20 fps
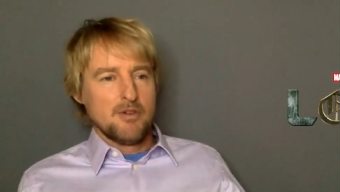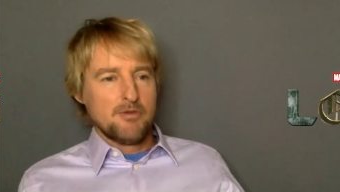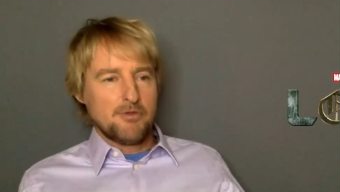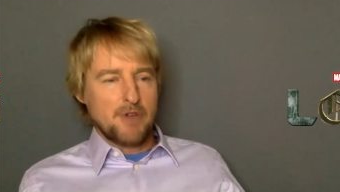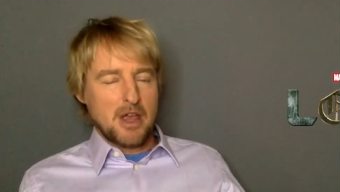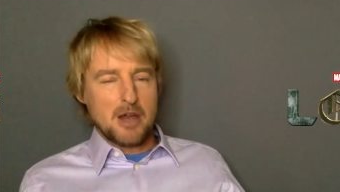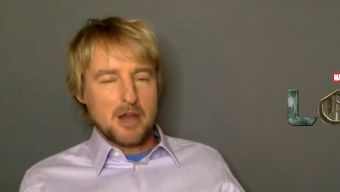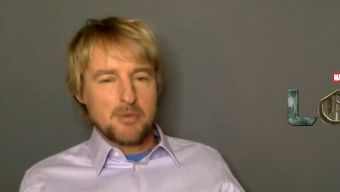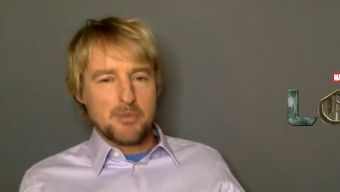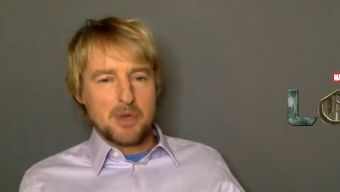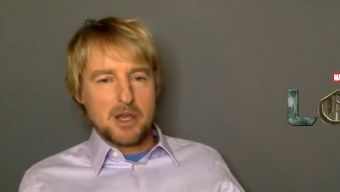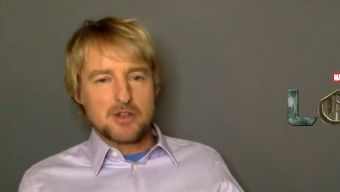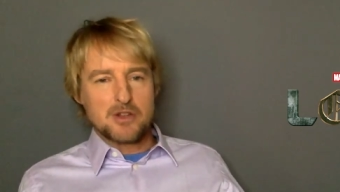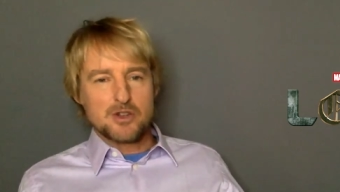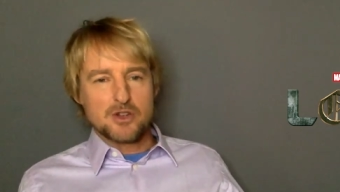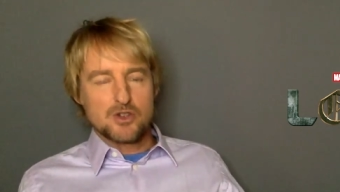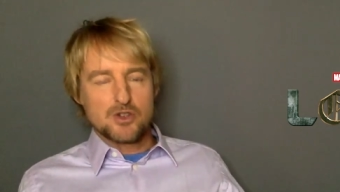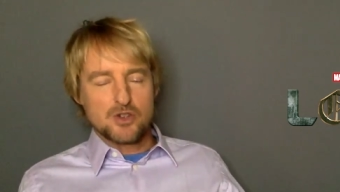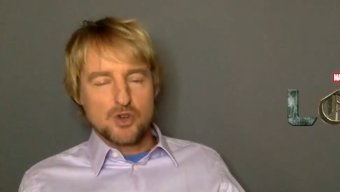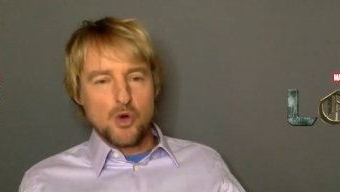fan base
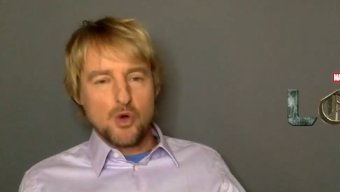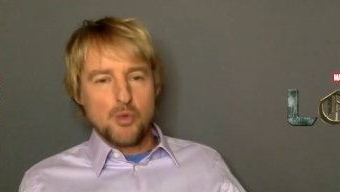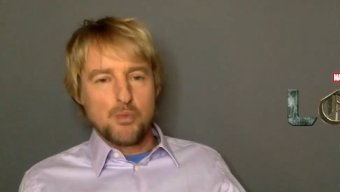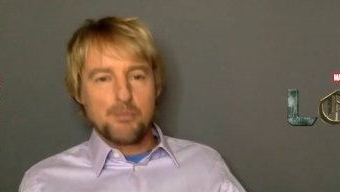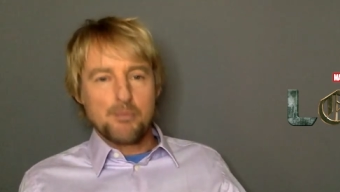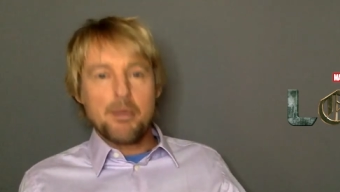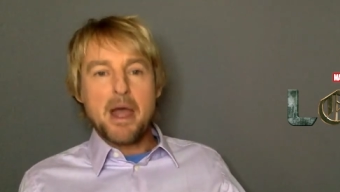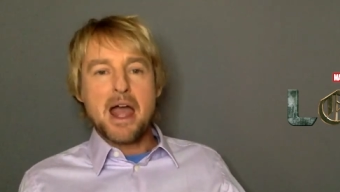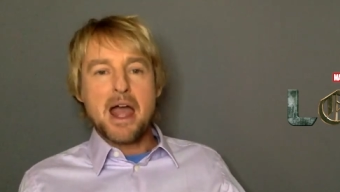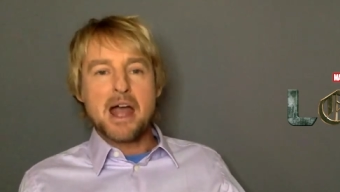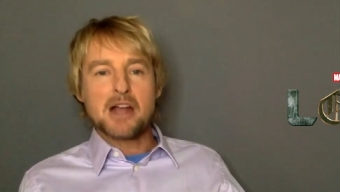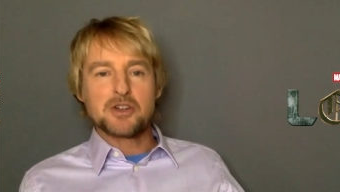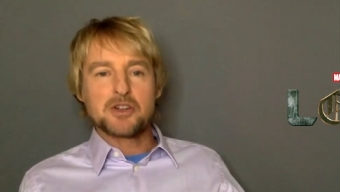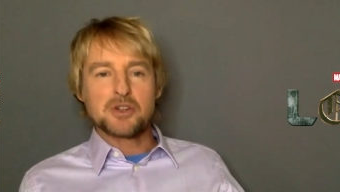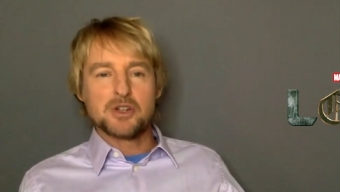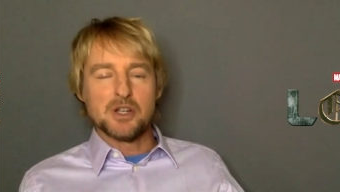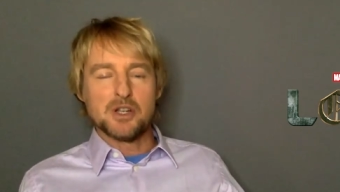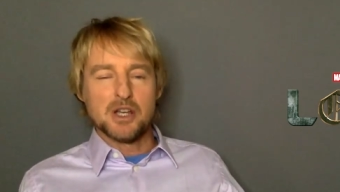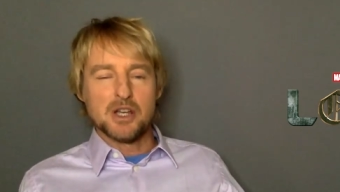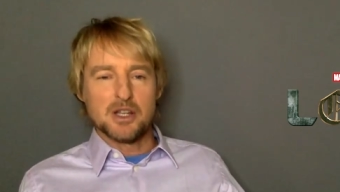is so
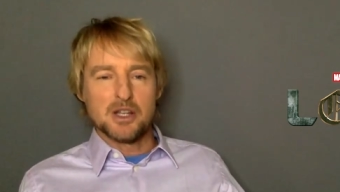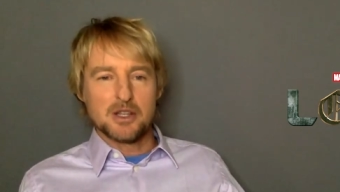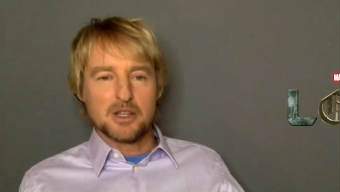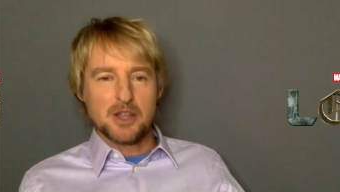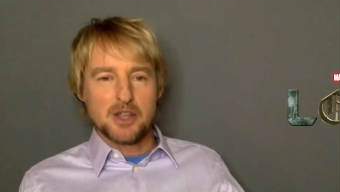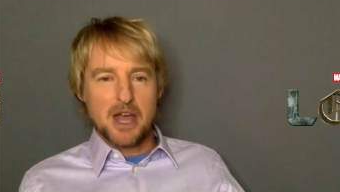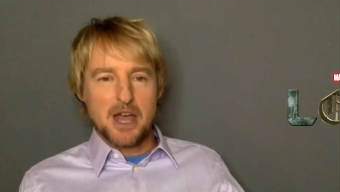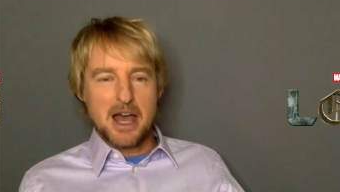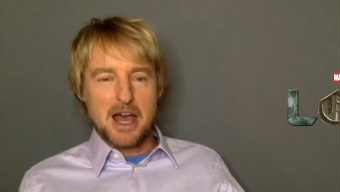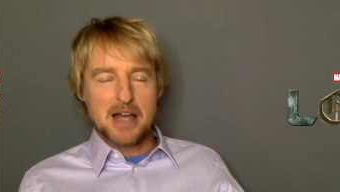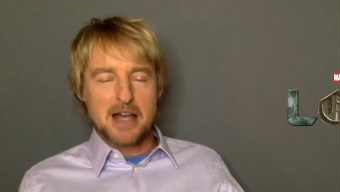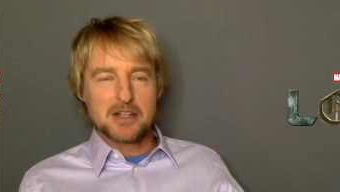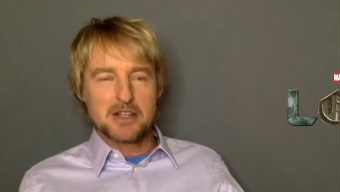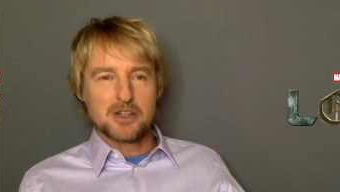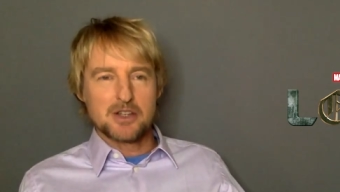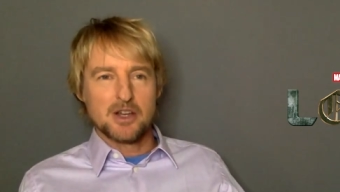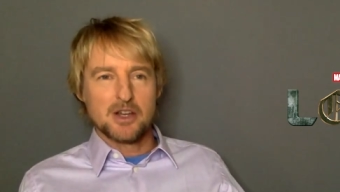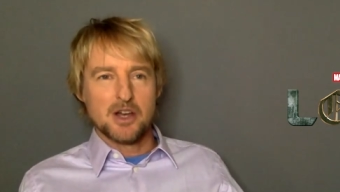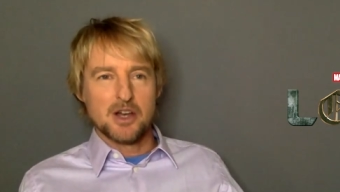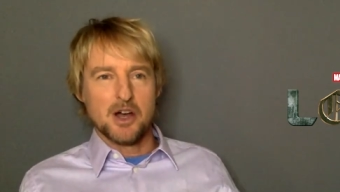passionate
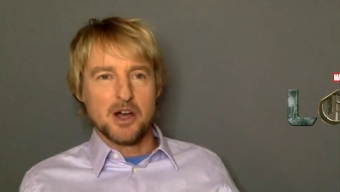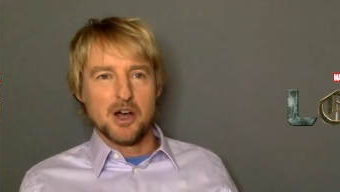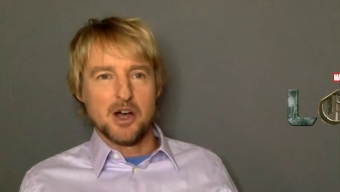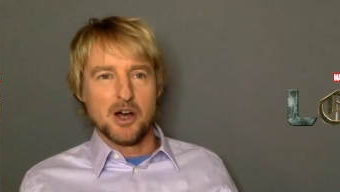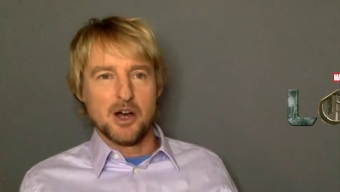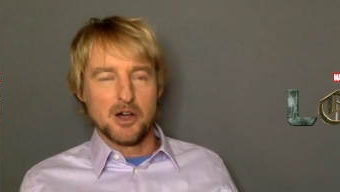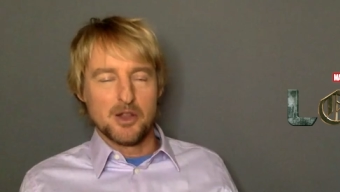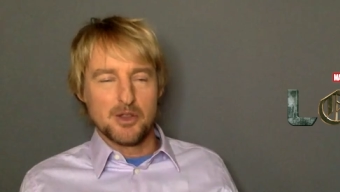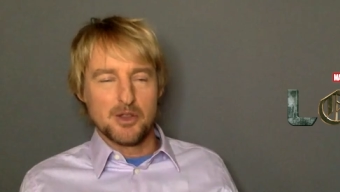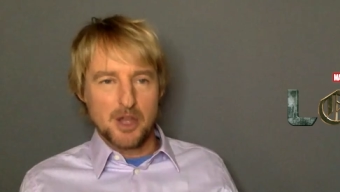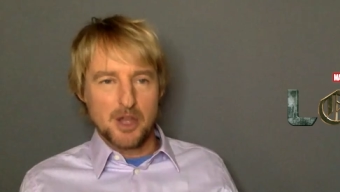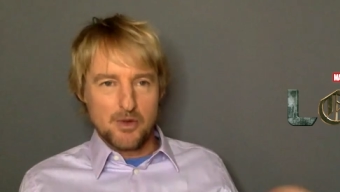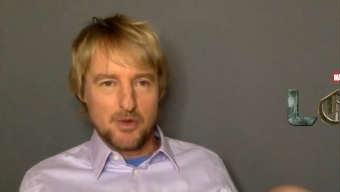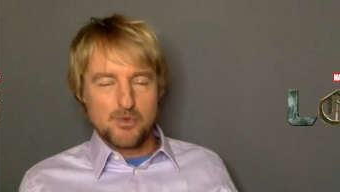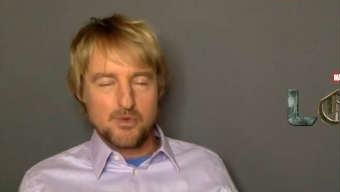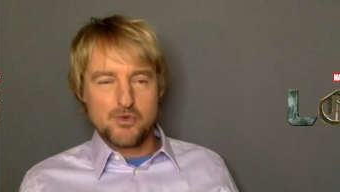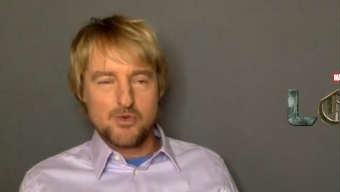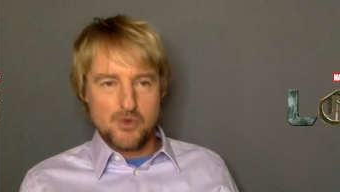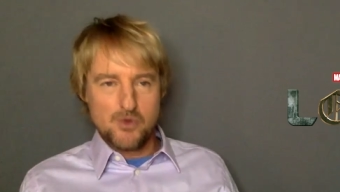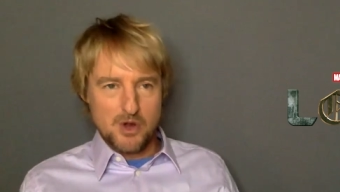that uh, they
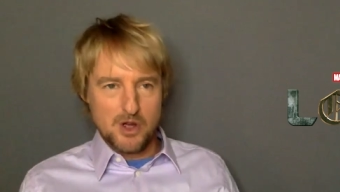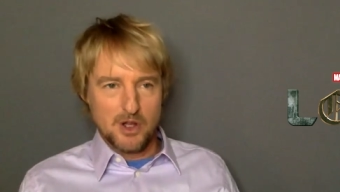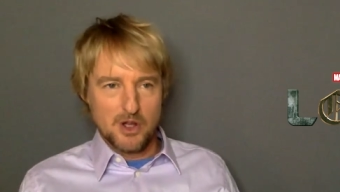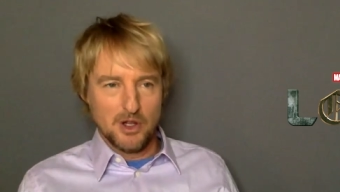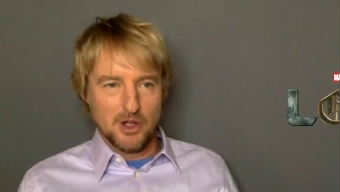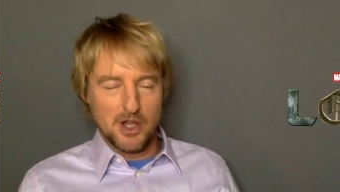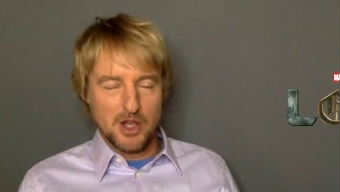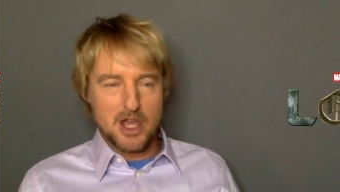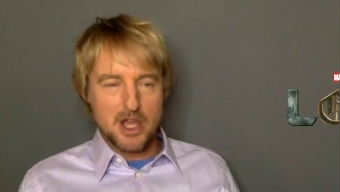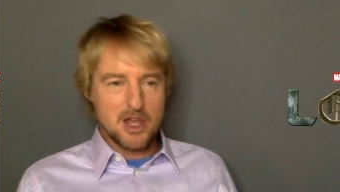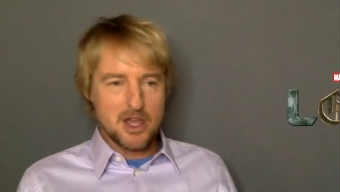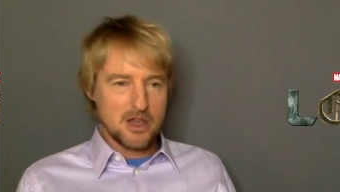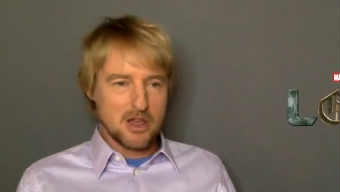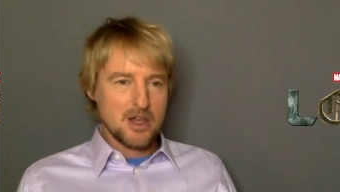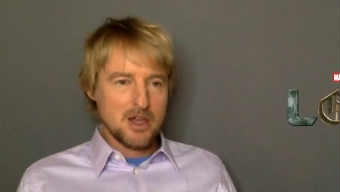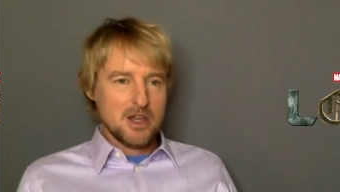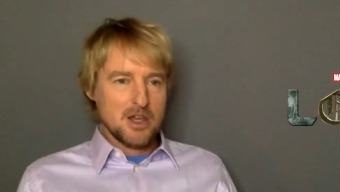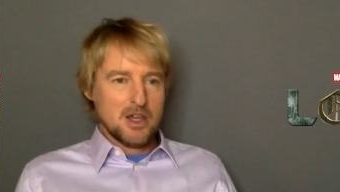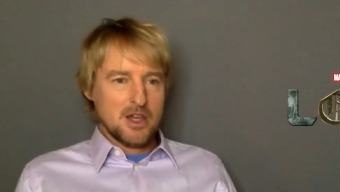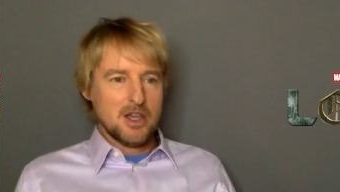really
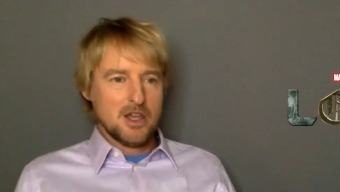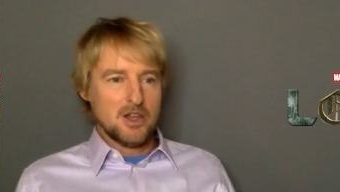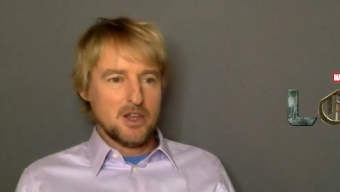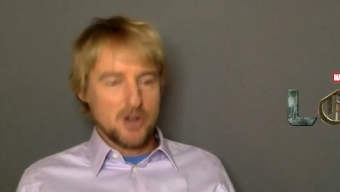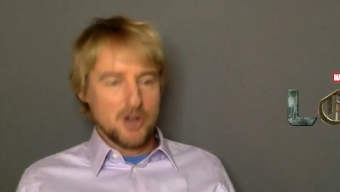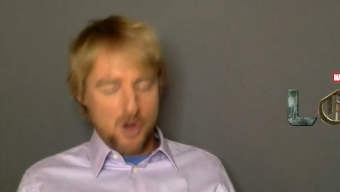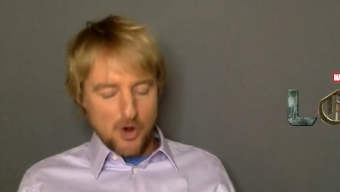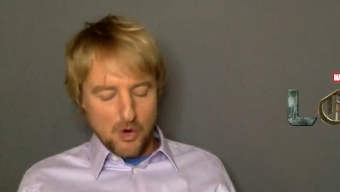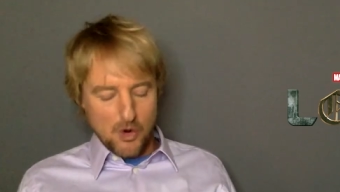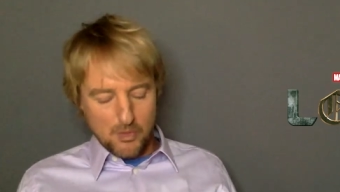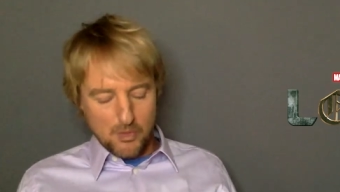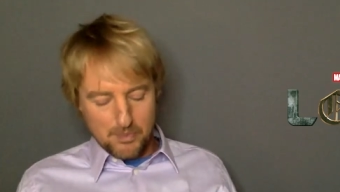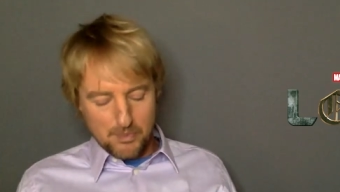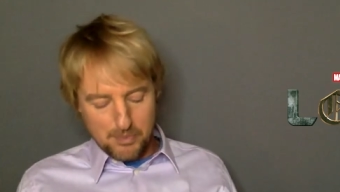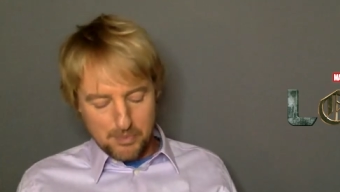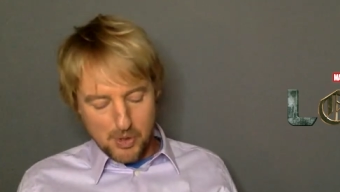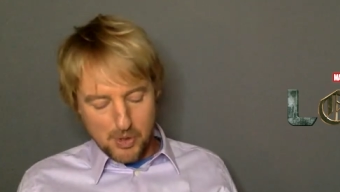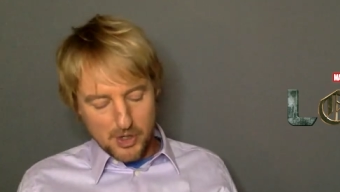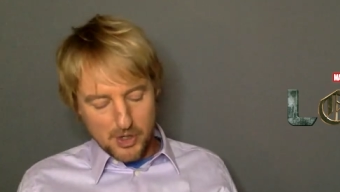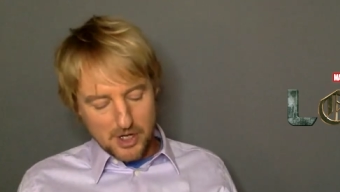you know
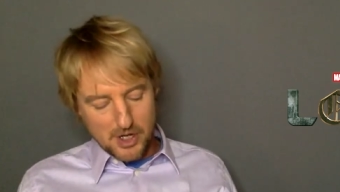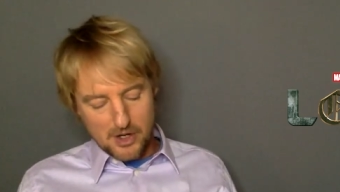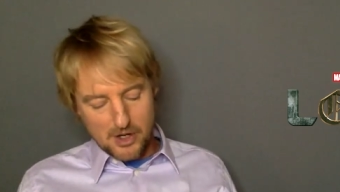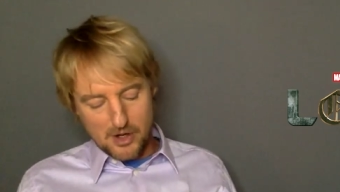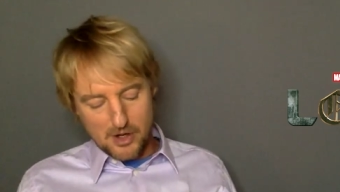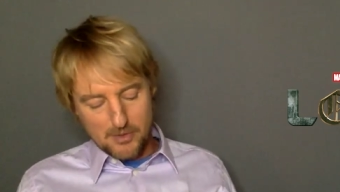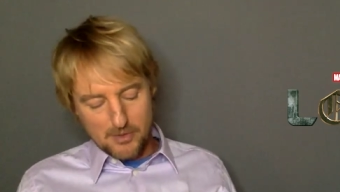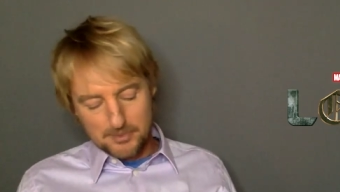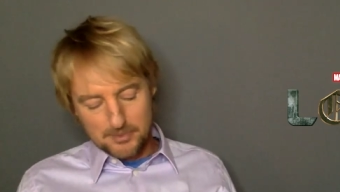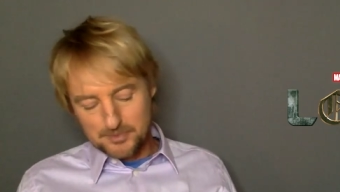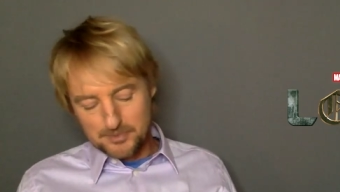put in a